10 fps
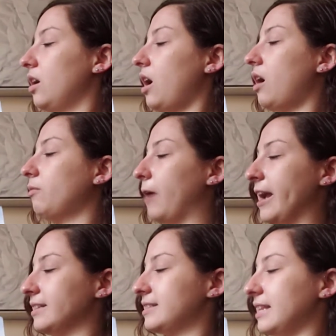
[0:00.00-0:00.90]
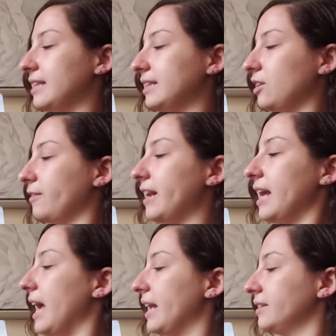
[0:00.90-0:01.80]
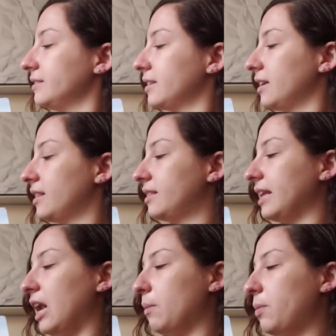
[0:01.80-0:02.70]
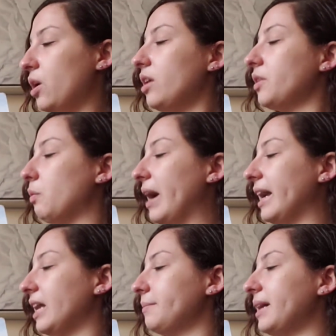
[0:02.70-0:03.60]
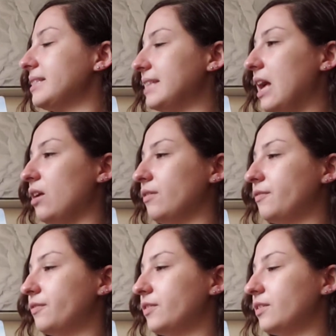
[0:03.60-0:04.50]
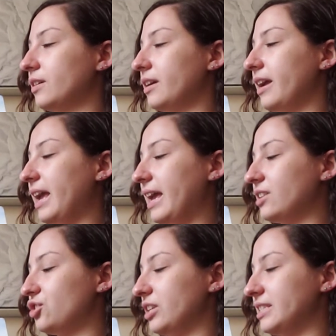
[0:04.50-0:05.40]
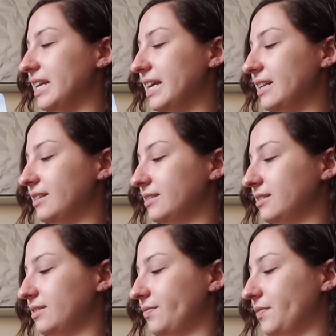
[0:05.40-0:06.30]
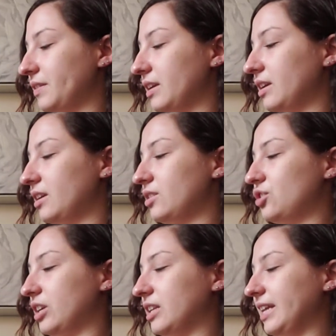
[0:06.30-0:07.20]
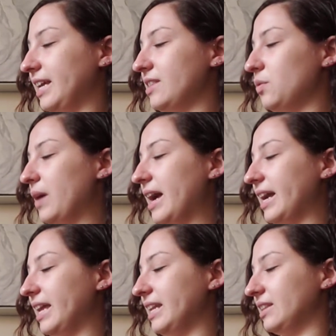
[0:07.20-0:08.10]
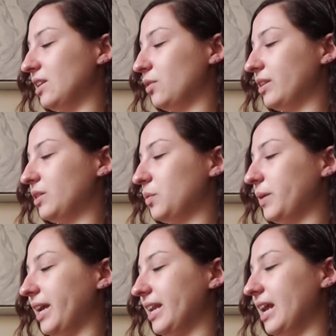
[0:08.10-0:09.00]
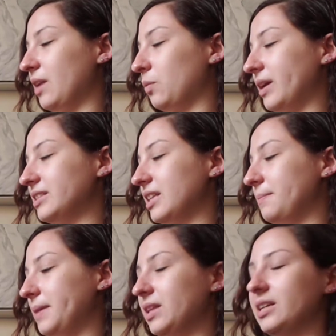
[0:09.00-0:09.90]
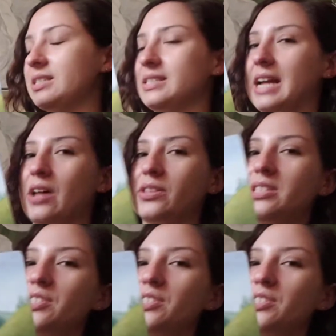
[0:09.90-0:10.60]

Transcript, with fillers: All right, said the little red hen. Then I'll pull the wagon myself. And she did. She cleaned the wagon and loaded the wheat and went to the miller's down the